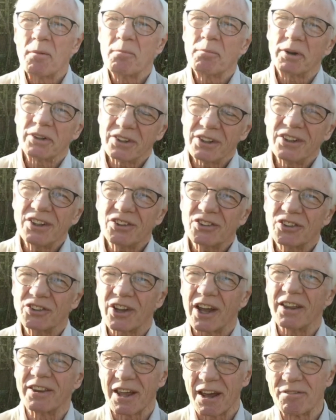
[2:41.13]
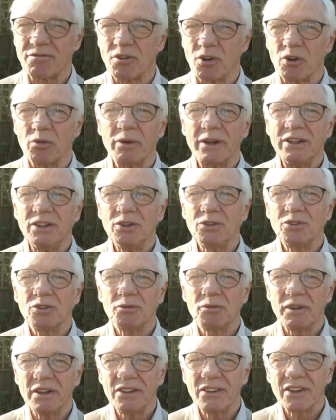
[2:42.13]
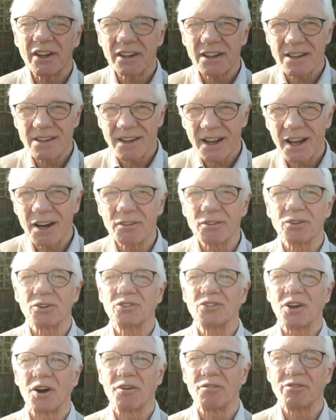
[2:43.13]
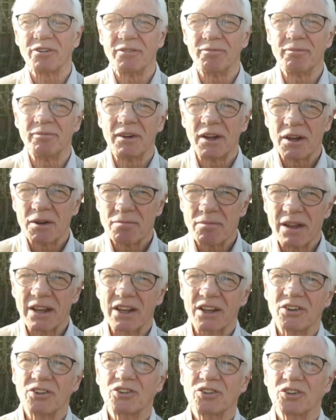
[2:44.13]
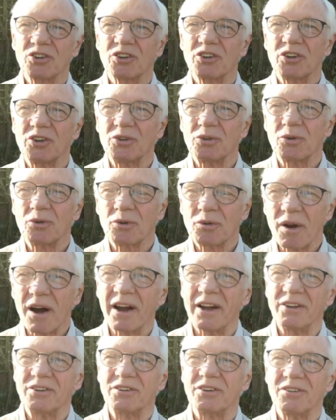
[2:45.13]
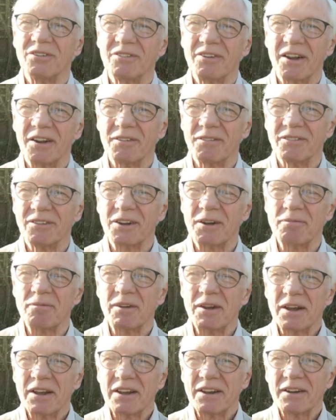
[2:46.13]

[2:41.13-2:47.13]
But it is a day, therefore, when you should be taking care of yourself and making sure that you're all right, and